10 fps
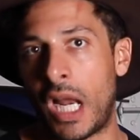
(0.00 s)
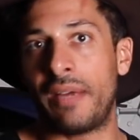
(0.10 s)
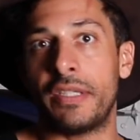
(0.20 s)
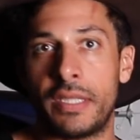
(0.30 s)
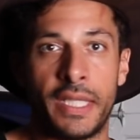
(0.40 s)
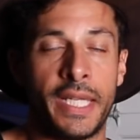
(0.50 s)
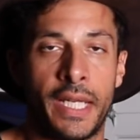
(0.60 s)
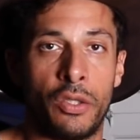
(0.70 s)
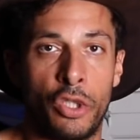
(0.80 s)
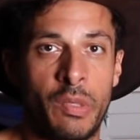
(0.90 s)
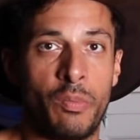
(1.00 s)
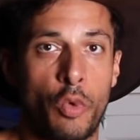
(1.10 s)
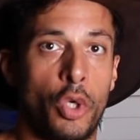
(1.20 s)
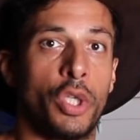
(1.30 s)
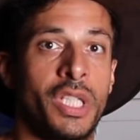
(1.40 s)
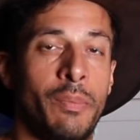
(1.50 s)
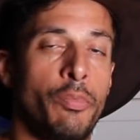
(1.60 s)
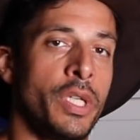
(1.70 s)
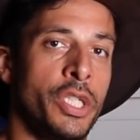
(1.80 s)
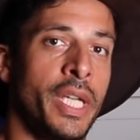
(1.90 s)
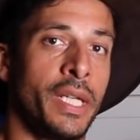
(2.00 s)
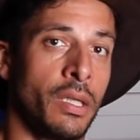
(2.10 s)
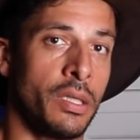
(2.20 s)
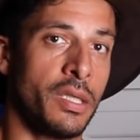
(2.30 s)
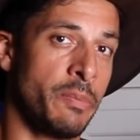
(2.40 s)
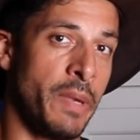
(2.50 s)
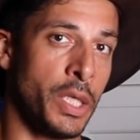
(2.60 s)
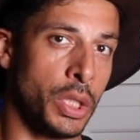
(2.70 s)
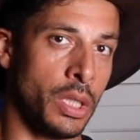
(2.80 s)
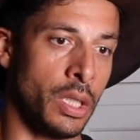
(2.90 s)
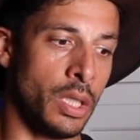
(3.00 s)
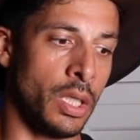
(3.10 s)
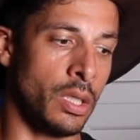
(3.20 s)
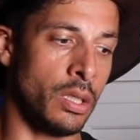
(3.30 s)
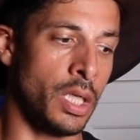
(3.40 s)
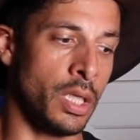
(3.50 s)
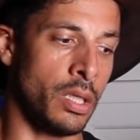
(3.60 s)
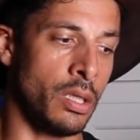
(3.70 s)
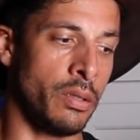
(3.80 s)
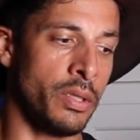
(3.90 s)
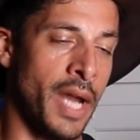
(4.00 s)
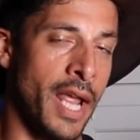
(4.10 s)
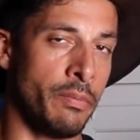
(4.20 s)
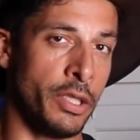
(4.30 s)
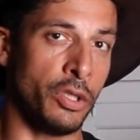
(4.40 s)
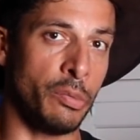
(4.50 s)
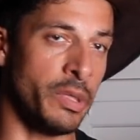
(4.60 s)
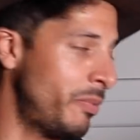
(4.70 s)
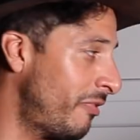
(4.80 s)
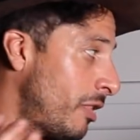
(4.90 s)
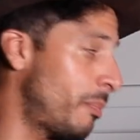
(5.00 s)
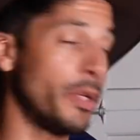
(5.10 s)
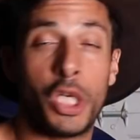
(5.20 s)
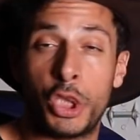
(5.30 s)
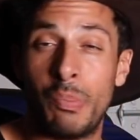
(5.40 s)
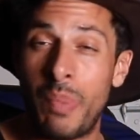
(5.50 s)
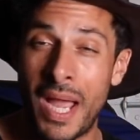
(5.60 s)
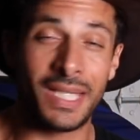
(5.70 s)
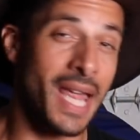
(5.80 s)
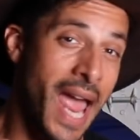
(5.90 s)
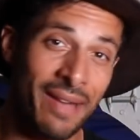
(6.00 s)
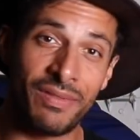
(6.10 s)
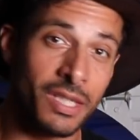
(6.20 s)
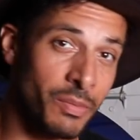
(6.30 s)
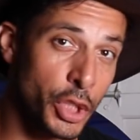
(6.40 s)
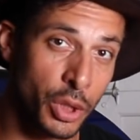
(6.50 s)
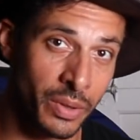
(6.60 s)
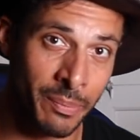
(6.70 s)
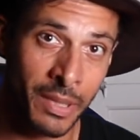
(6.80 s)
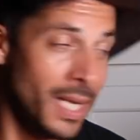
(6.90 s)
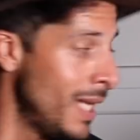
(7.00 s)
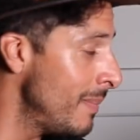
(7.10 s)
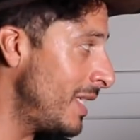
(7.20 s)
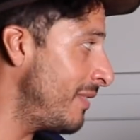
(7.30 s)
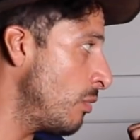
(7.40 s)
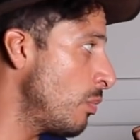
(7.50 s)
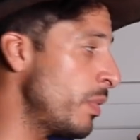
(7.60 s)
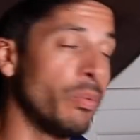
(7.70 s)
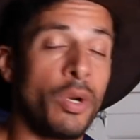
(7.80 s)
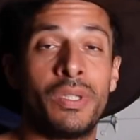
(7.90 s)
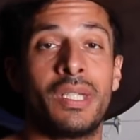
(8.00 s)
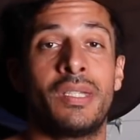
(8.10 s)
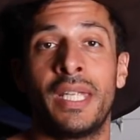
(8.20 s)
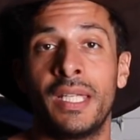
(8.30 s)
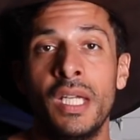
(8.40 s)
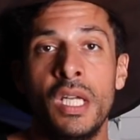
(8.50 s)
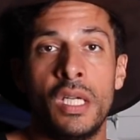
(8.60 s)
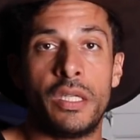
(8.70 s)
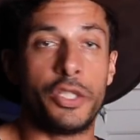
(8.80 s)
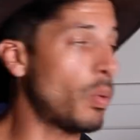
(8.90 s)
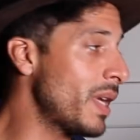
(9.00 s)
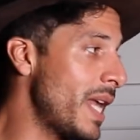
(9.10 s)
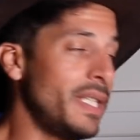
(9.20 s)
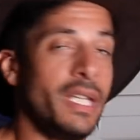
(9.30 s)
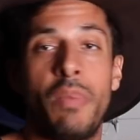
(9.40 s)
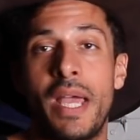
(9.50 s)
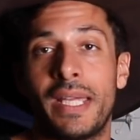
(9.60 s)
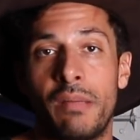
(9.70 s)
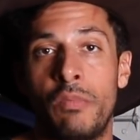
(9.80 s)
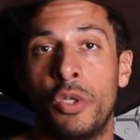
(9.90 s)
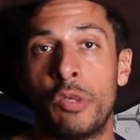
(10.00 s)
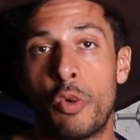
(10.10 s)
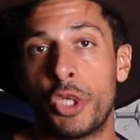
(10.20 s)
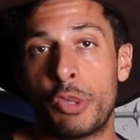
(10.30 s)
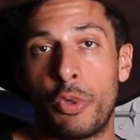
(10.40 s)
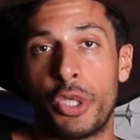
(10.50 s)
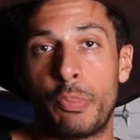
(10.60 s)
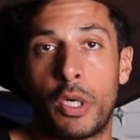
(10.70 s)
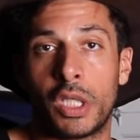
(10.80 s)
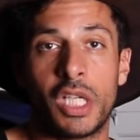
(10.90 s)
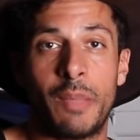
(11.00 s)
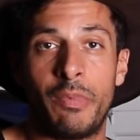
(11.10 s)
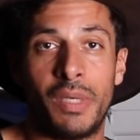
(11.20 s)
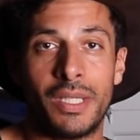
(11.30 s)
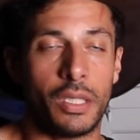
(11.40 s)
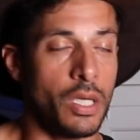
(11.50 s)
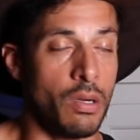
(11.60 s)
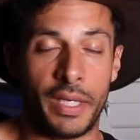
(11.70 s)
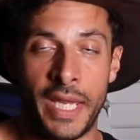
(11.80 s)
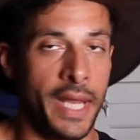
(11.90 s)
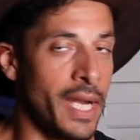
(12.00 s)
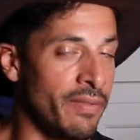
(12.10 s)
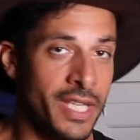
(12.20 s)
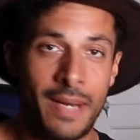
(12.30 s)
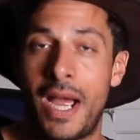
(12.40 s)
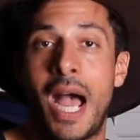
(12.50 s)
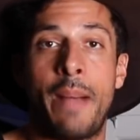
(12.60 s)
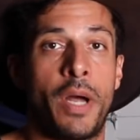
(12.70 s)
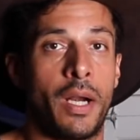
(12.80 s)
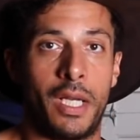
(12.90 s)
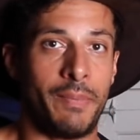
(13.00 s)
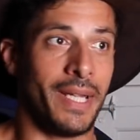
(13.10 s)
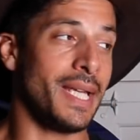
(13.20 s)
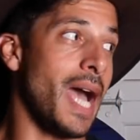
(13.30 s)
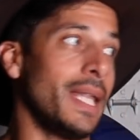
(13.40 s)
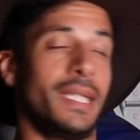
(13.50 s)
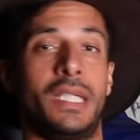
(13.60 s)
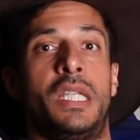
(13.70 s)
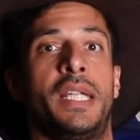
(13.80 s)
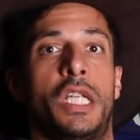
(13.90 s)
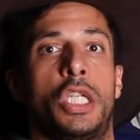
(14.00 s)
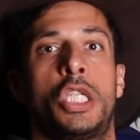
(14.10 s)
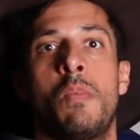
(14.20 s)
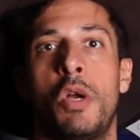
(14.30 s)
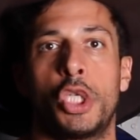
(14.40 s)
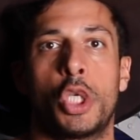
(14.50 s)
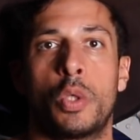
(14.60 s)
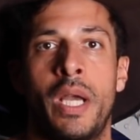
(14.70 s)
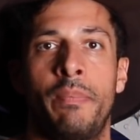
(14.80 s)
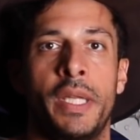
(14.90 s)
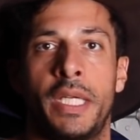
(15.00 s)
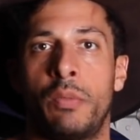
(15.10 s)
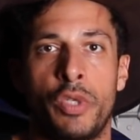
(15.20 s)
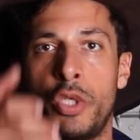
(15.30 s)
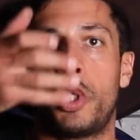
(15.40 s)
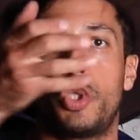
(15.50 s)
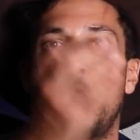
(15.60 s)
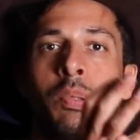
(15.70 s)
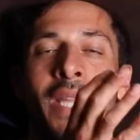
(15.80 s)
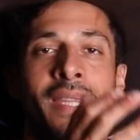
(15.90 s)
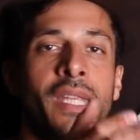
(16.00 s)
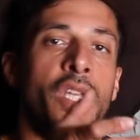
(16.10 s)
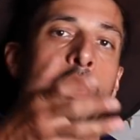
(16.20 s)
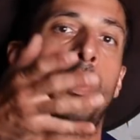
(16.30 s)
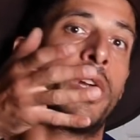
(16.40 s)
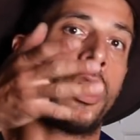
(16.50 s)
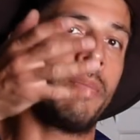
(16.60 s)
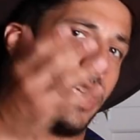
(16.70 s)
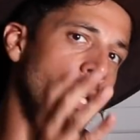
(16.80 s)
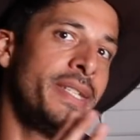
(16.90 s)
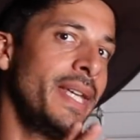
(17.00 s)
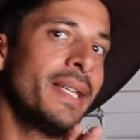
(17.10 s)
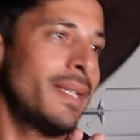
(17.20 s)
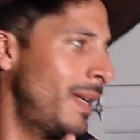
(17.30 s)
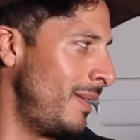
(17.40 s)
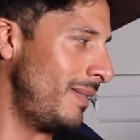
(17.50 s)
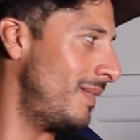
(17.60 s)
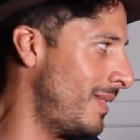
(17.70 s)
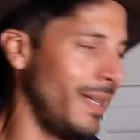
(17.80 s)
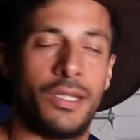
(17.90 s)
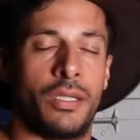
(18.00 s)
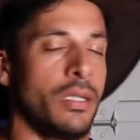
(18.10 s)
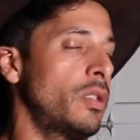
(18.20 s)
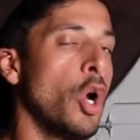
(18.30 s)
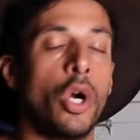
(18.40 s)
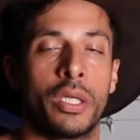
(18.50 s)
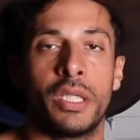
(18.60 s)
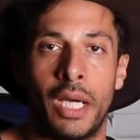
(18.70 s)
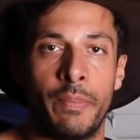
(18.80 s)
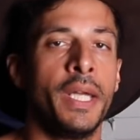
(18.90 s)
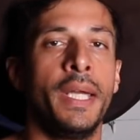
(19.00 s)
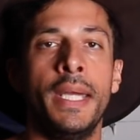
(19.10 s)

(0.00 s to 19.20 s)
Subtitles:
obviously get a little bit more hooked up when you tinker on the suspension and dial them in a little bit. But for a production bike to have this much grip, I mean, even when we rode this thing, the 2018 bike at Miller Motorsports Park a couple months ago, again, every time I hop on it, I'm like, God, this thing has so much grip. Like when you plant that swing arm and it digs in, the thing just is hooked up.